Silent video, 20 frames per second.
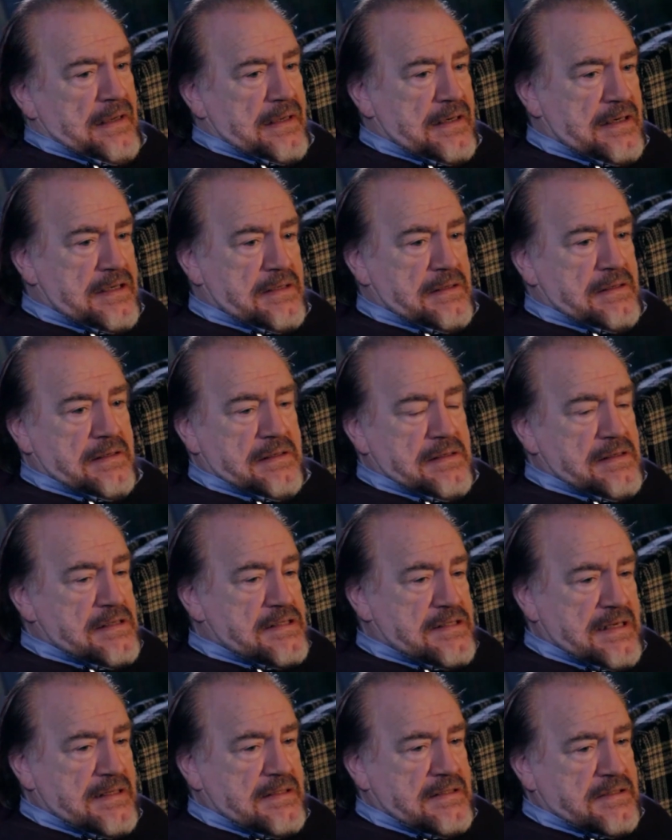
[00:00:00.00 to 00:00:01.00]
And he
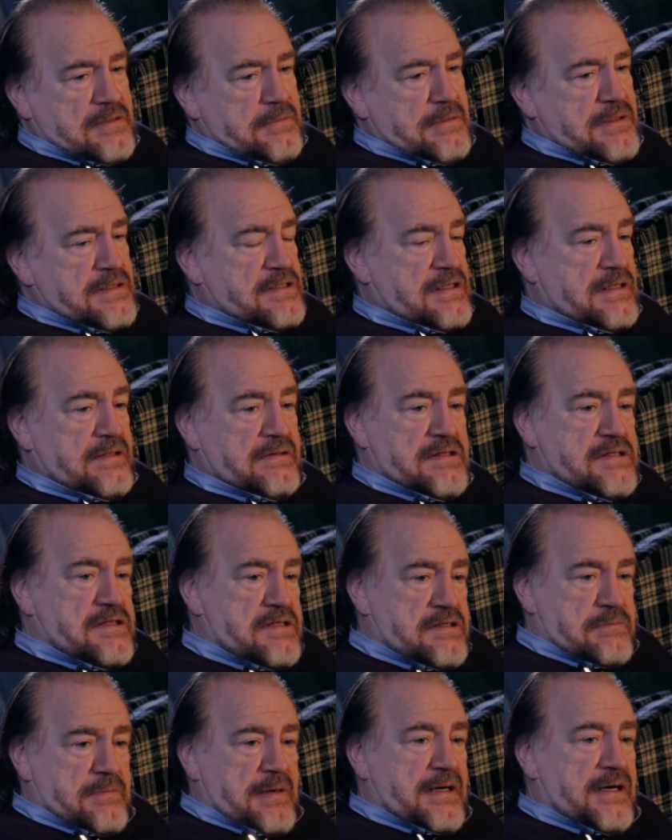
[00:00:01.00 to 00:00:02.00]
sent it to me saying, "This
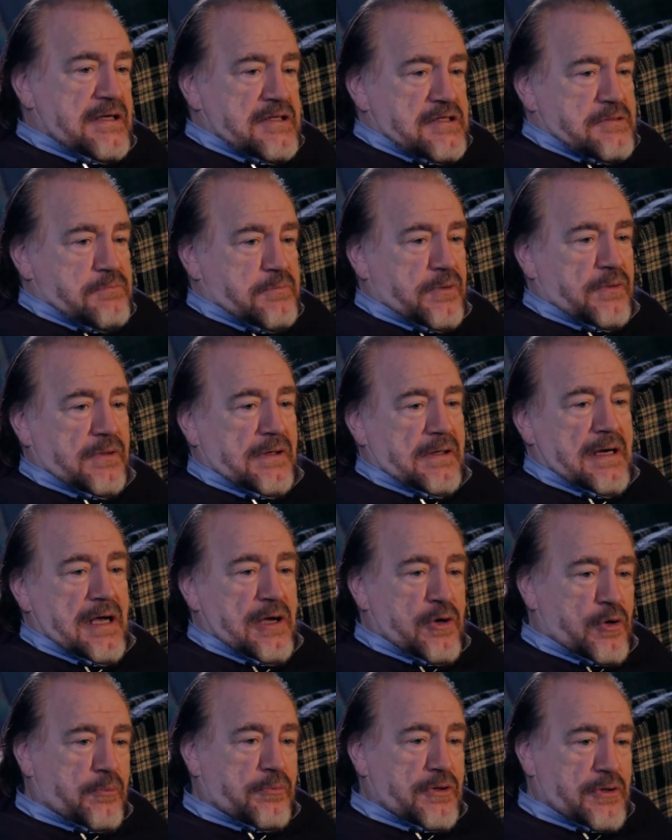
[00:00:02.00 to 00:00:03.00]
is my next book, and I
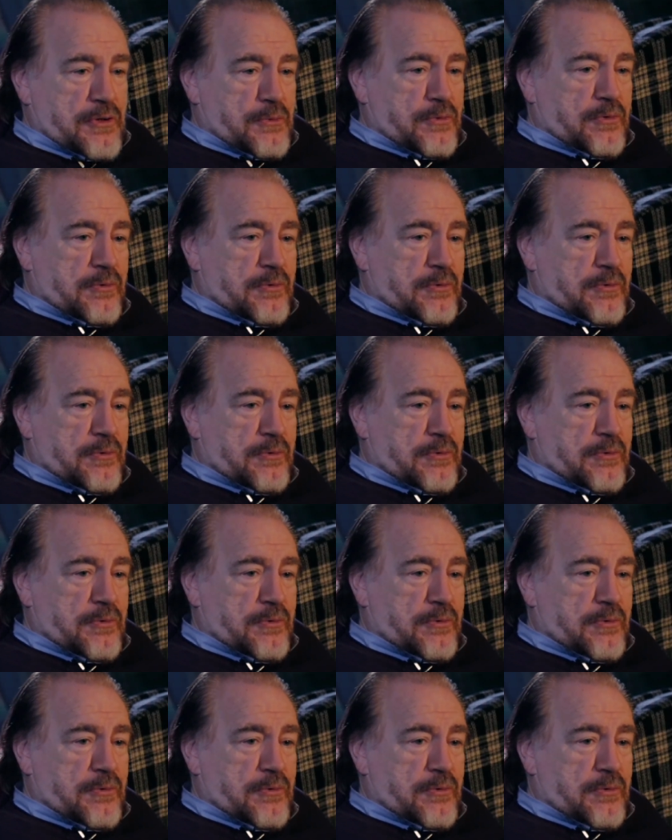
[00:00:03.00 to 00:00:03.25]
hope that you